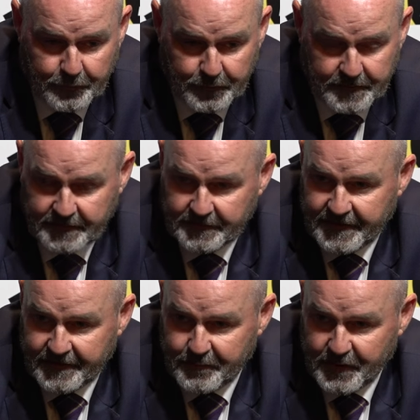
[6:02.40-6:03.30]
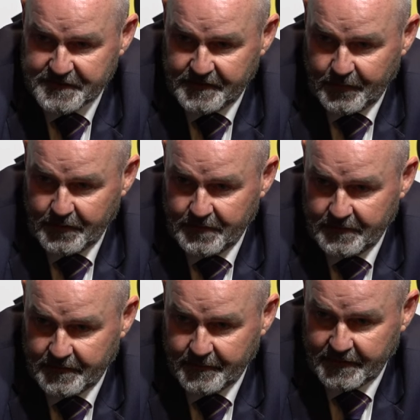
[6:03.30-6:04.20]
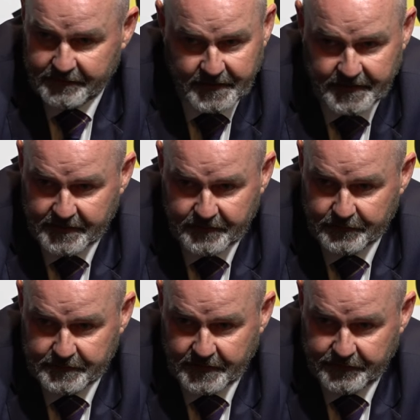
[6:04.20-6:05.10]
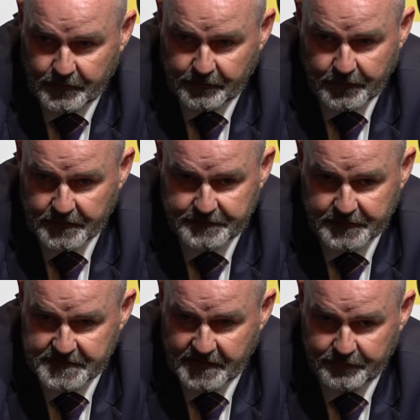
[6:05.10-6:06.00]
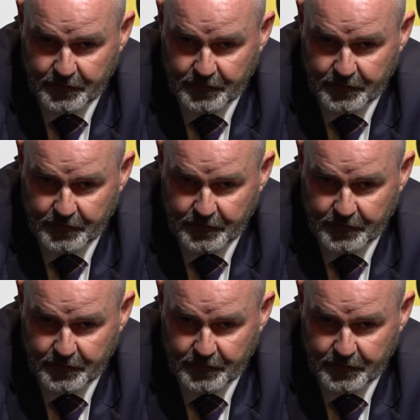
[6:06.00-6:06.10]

good England are at pressing the ball. They made it very difficult for us first half.